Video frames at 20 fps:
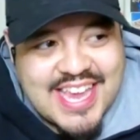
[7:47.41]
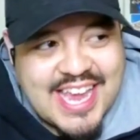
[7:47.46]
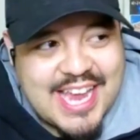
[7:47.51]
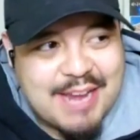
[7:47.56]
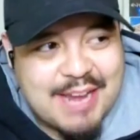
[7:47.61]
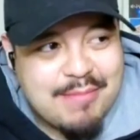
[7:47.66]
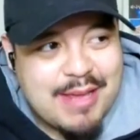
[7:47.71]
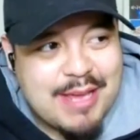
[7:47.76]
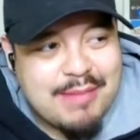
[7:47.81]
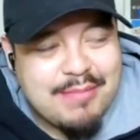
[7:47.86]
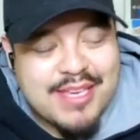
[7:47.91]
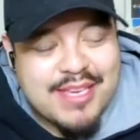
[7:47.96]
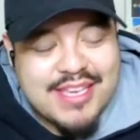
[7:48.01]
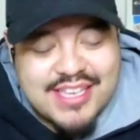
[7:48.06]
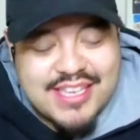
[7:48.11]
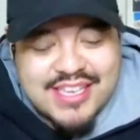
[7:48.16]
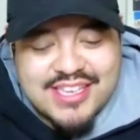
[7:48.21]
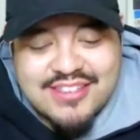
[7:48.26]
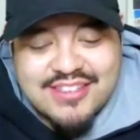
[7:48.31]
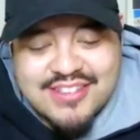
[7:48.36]
and
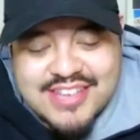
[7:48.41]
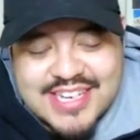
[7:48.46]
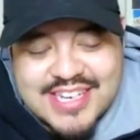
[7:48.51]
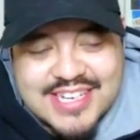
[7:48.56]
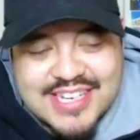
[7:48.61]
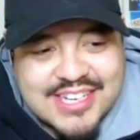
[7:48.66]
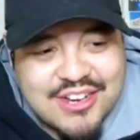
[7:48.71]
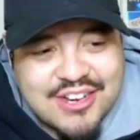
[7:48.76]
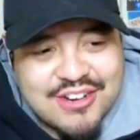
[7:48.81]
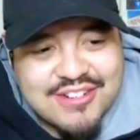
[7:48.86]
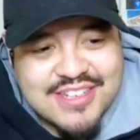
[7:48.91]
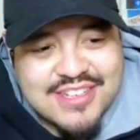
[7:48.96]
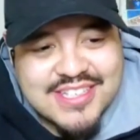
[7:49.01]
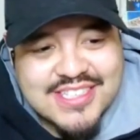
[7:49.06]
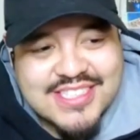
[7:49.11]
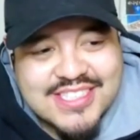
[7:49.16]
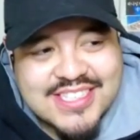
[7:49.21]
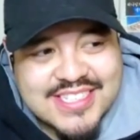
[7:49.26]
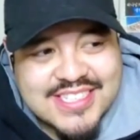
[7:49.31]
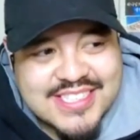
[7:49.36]
maybe you can go
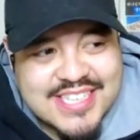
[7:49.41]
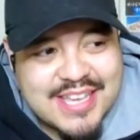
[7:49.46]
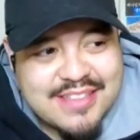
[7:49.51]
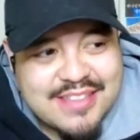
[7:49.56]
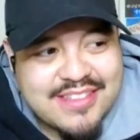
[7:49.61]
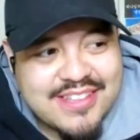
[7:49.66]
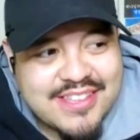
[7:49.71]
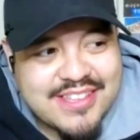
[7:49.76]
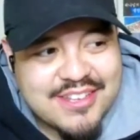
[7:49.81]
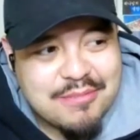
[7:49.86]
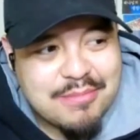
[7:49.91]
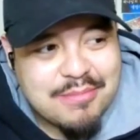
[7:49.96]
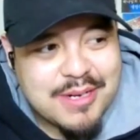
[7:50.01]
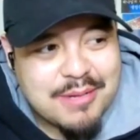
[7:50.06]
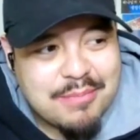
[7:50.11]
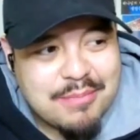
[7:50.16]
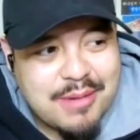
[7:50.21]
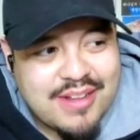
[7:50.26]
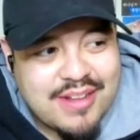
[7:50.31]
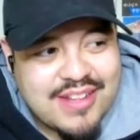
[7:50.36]
into depth a little
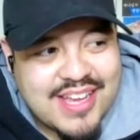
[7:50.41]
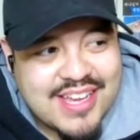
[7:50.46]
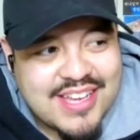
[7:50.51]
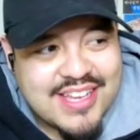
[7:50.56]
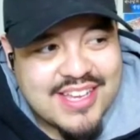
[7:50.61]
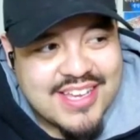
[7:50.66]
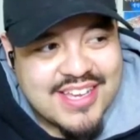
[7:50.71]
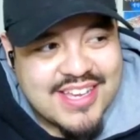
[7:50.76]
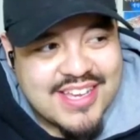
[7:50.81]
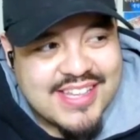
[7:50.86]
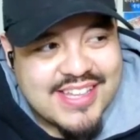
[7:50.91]
bit about like